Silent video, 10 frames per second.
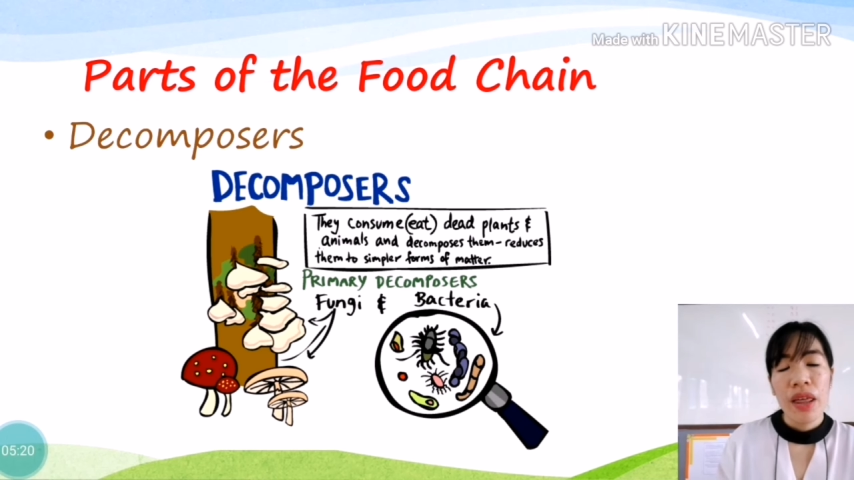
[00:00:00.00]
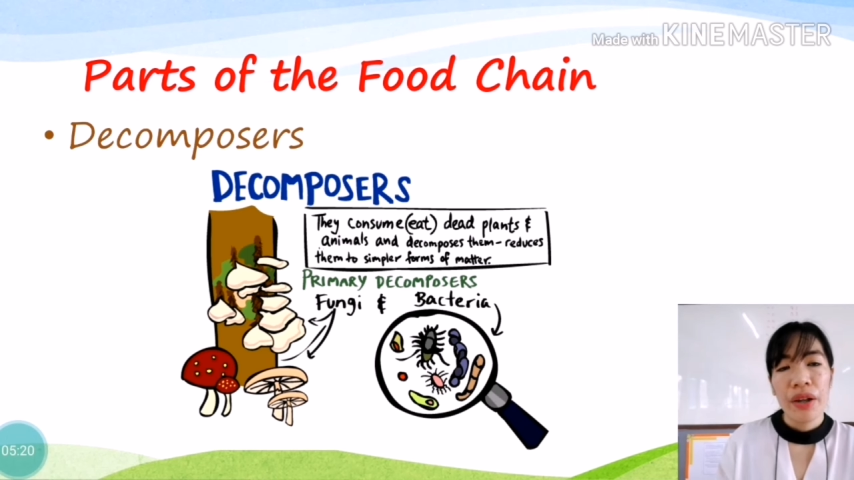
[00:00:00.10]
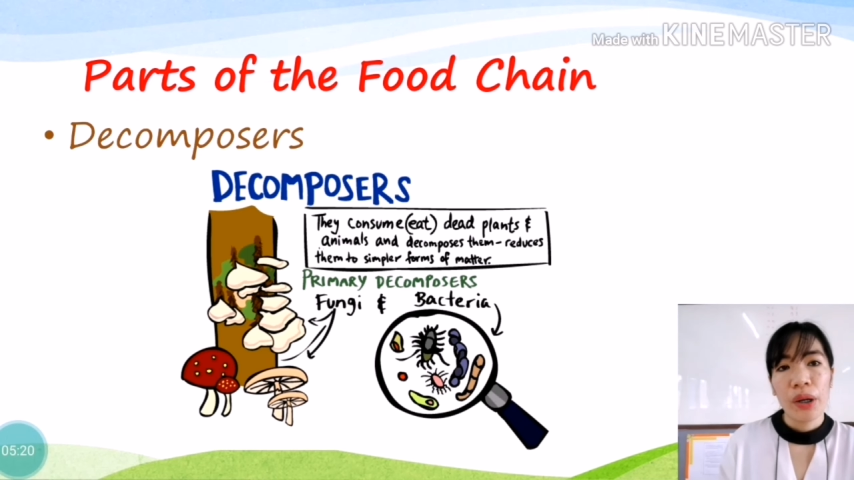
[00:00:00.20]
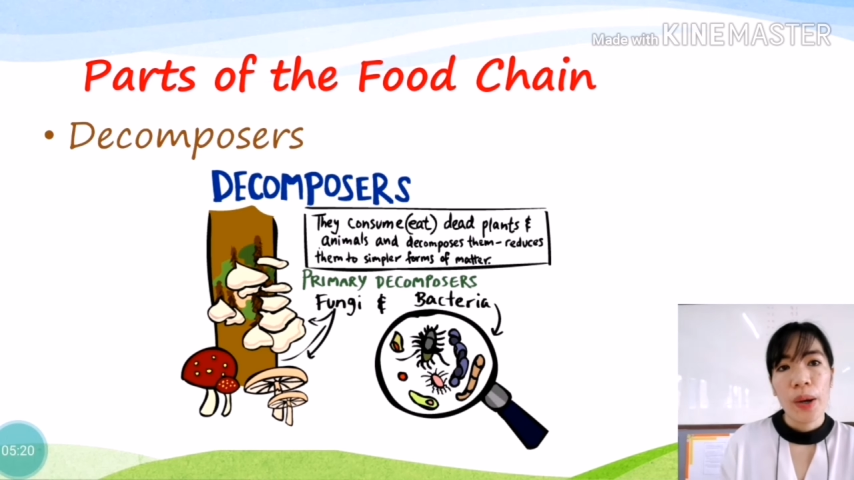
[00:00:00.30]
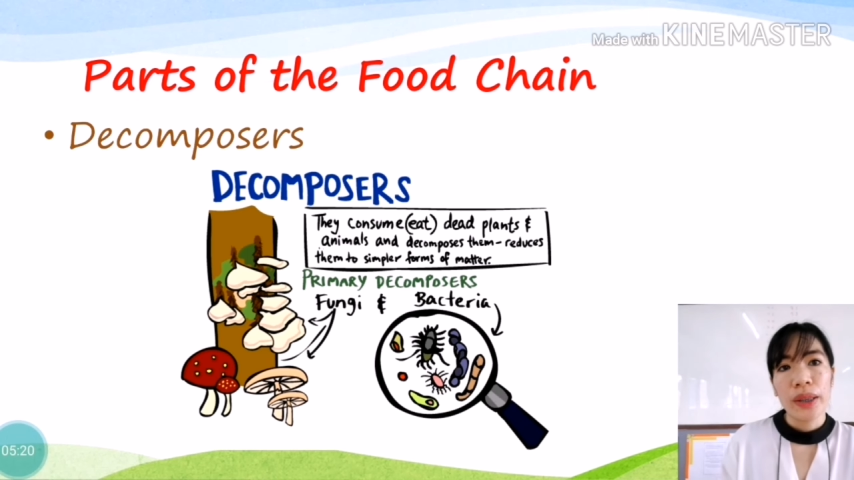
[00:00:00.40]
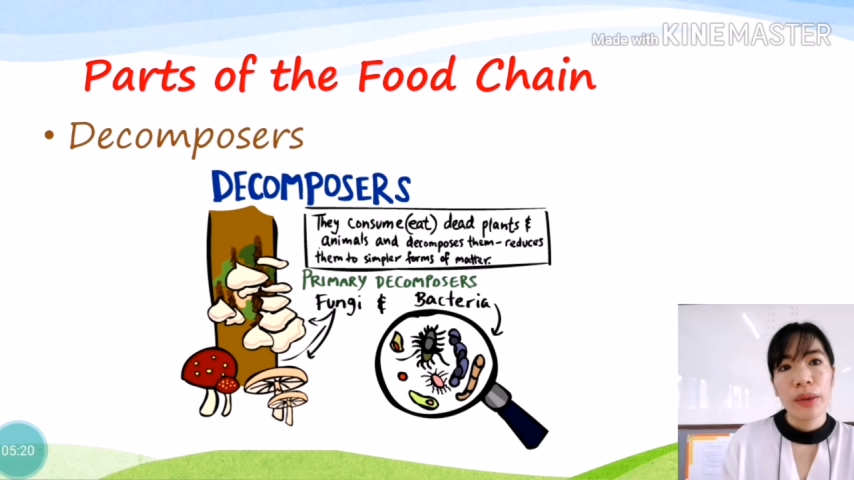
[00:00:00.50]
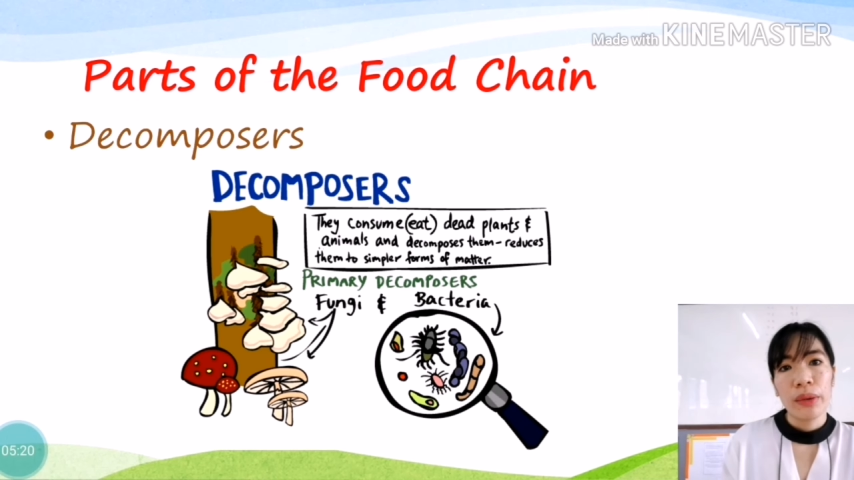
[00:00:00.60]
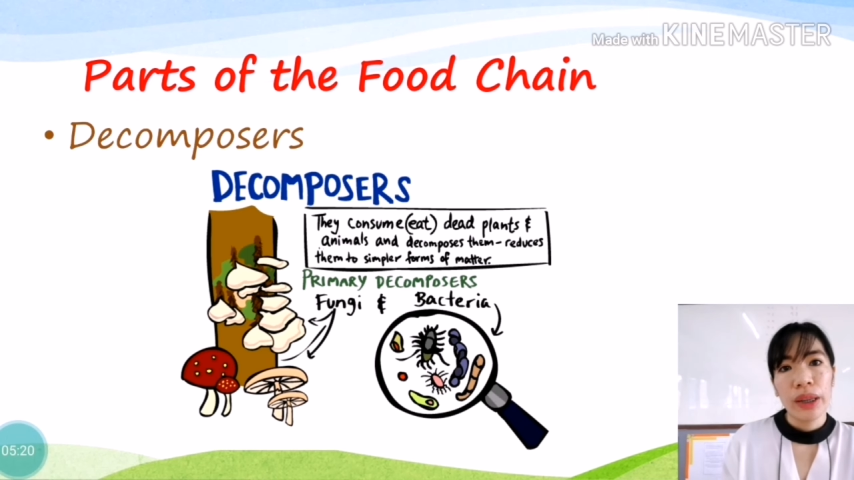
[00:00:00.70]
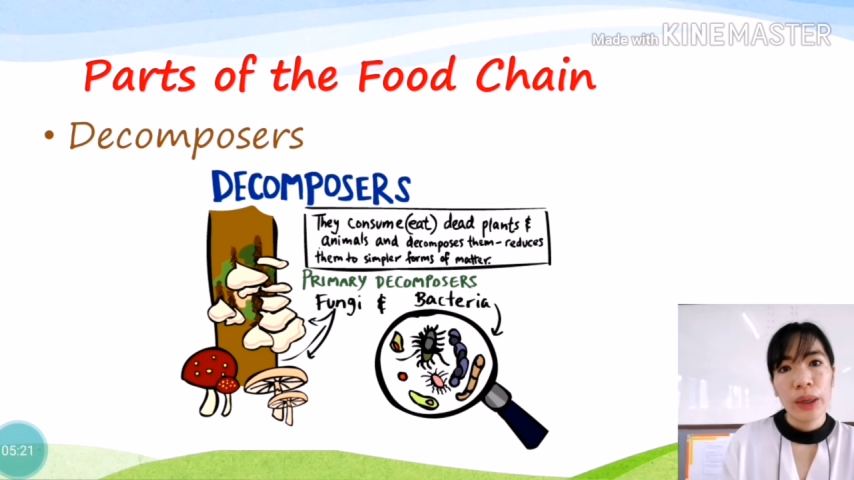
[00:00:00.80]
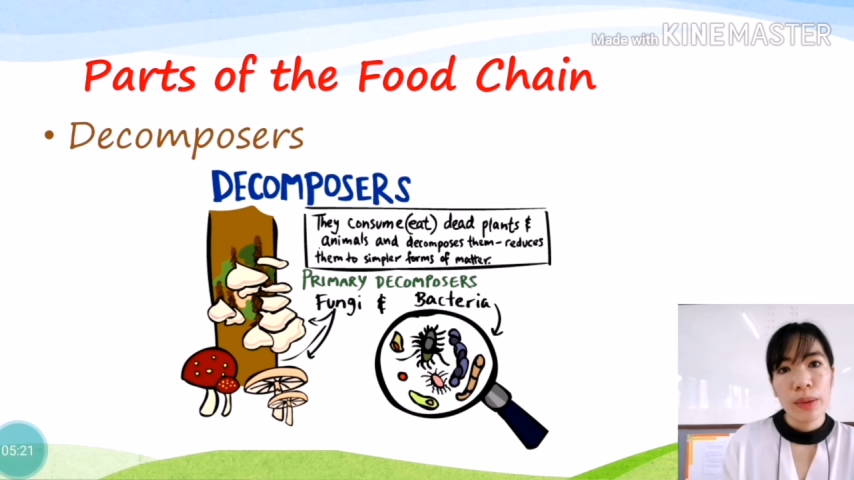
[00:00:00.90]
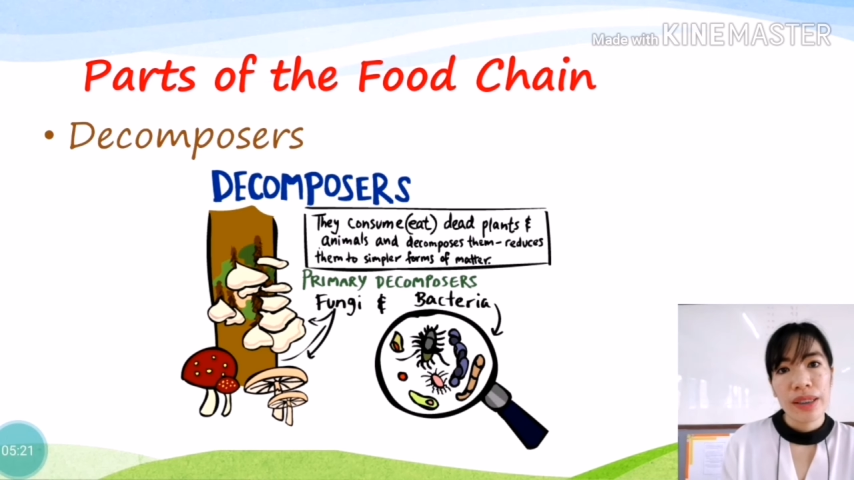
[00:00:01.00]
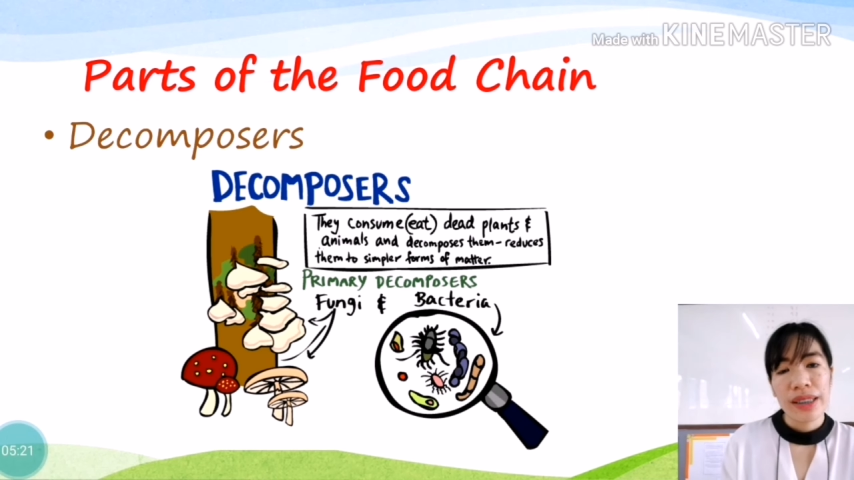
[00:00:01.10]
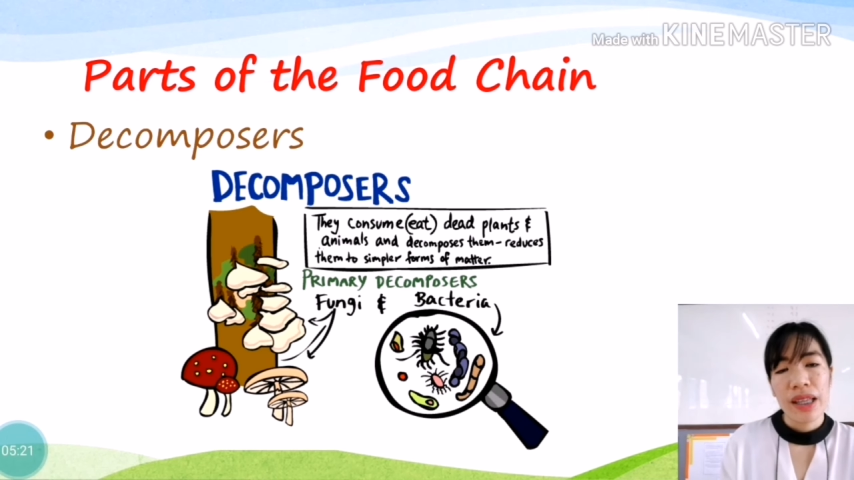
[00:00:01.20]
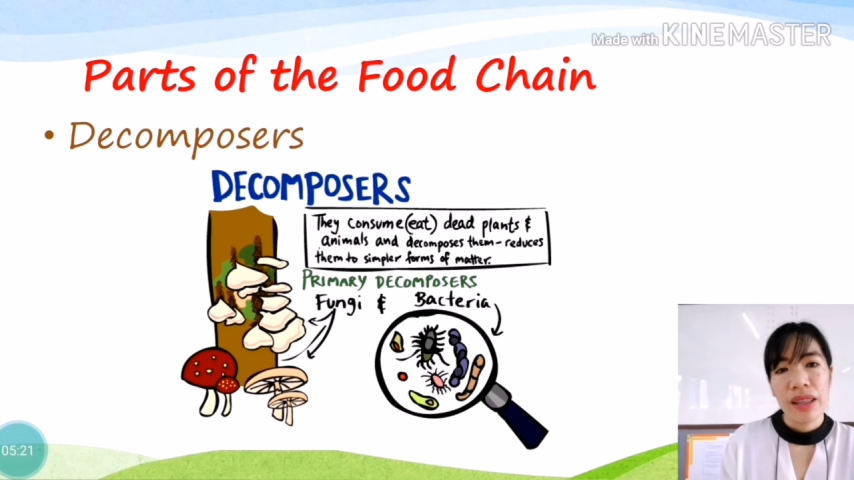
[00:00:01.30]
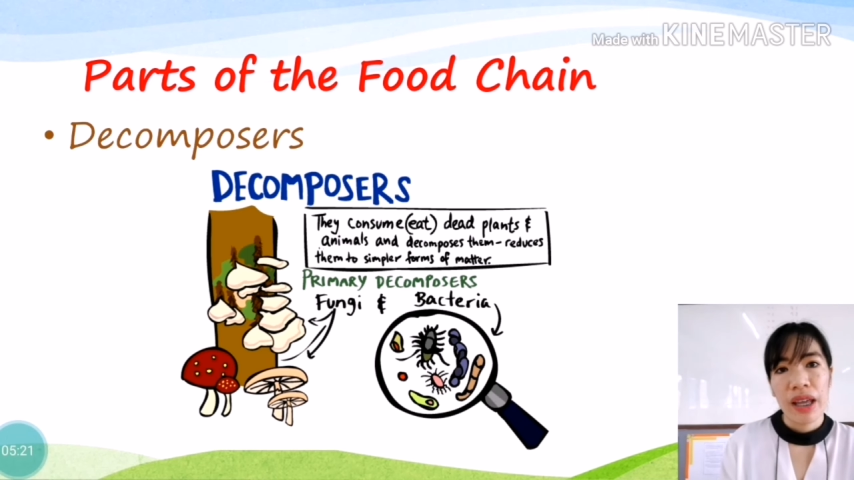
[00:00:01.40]
They're going to reduce
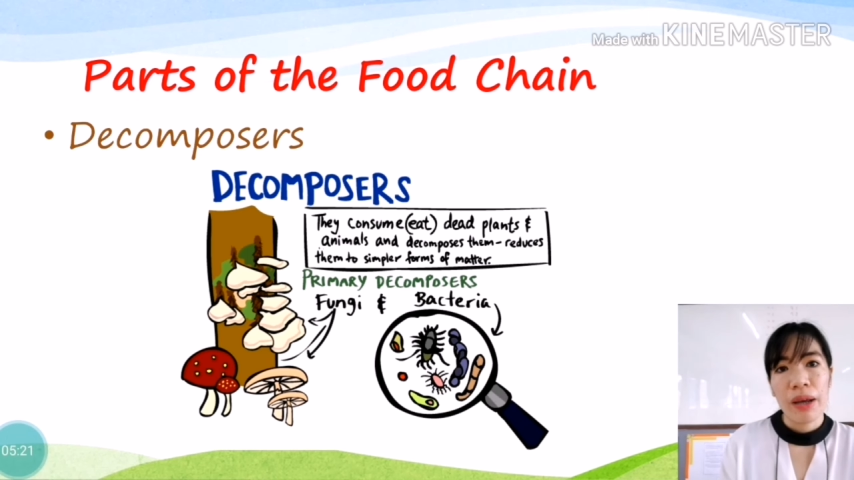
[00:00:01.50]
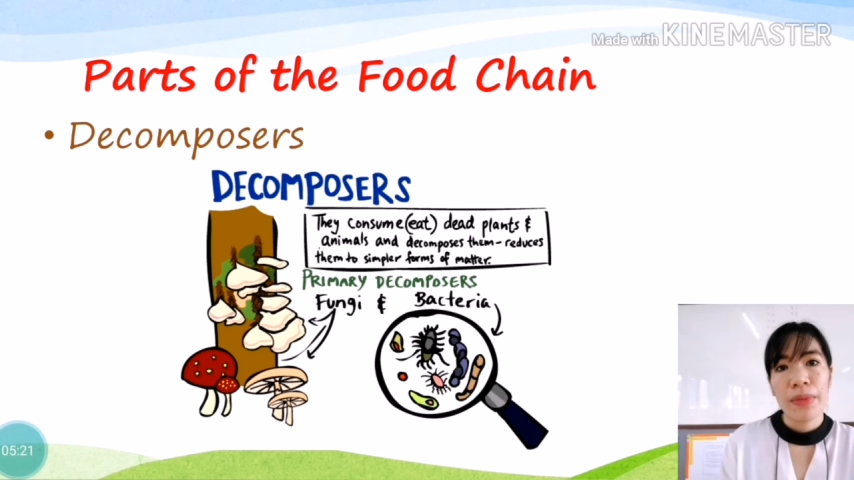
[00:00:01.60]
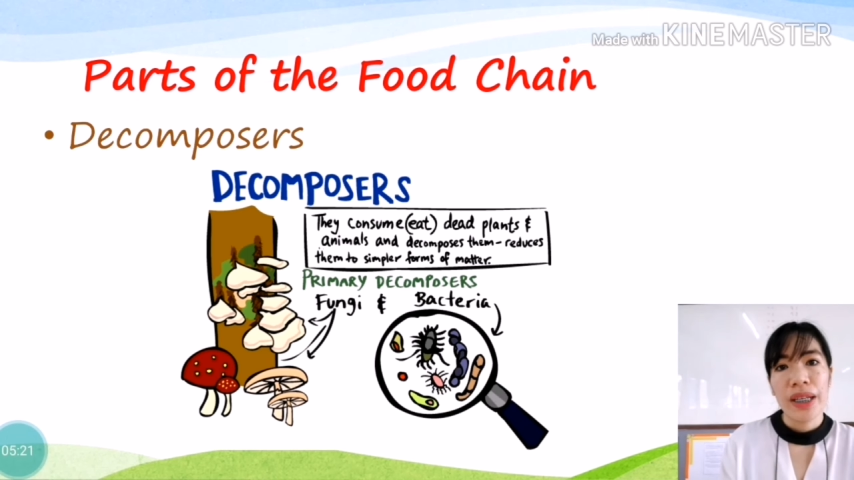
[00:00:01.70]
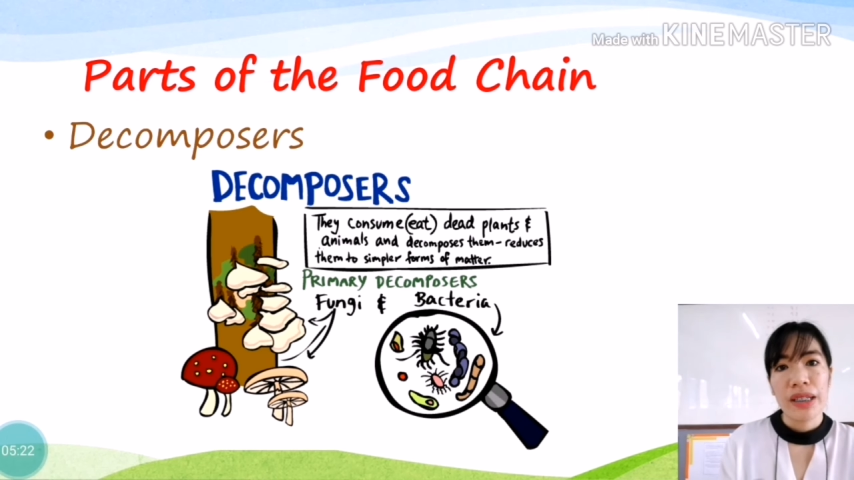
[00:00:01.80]
them